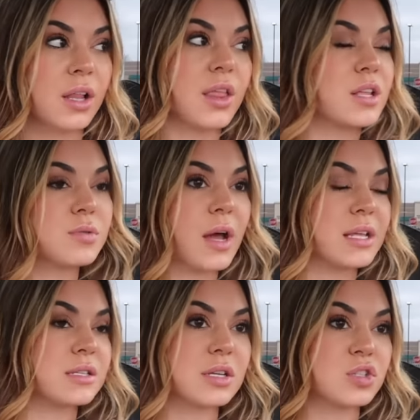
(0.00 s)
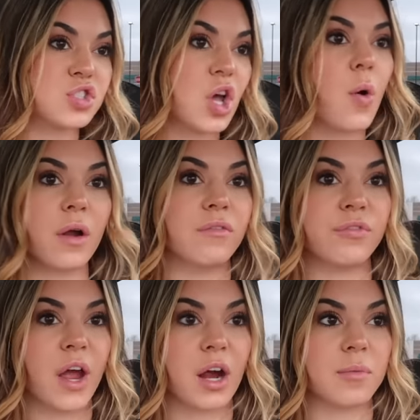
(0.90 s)
That's why it's so
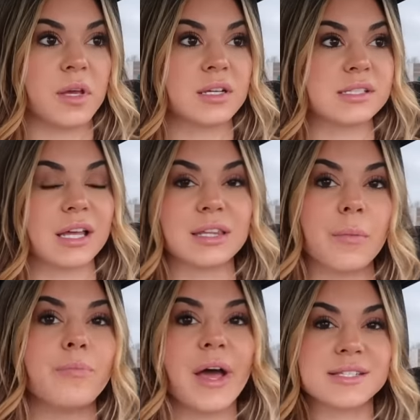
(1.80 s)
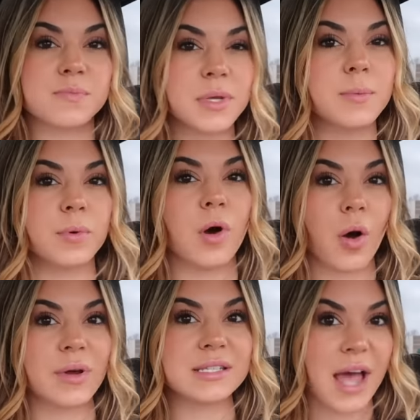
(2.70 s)
unfair, because like the best people
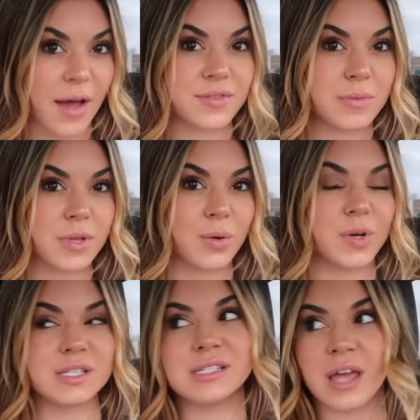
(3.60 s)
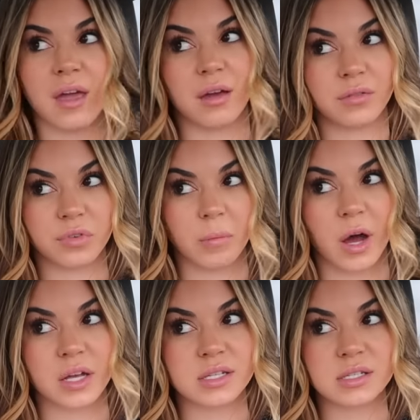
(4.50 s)
always have to be the ones taken from
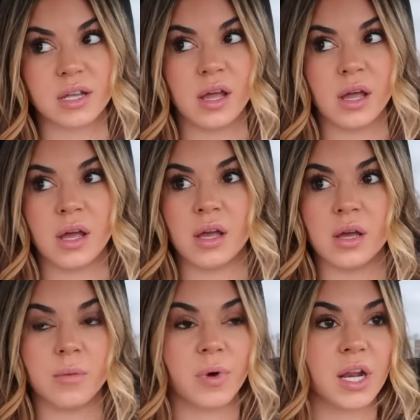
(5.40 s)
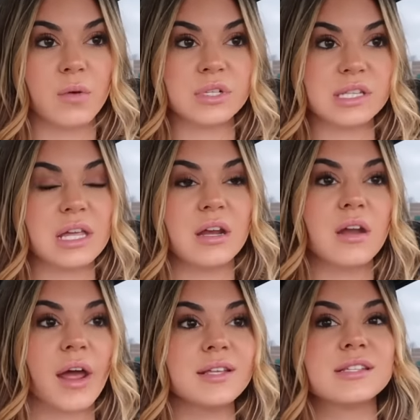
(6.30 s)
us. But he was the
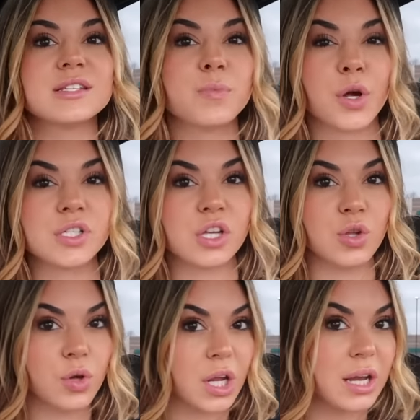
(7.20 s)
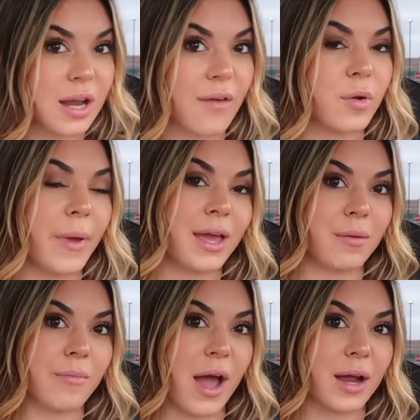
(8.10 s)
nicest person. You could never make
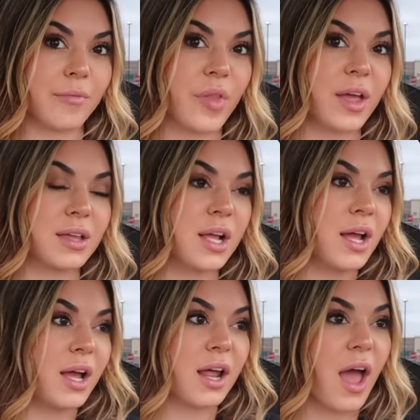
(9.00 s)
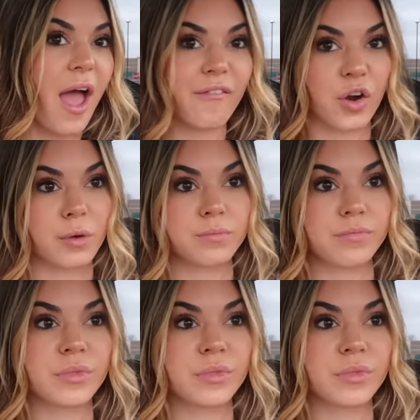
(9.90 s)
him mad, like, ever.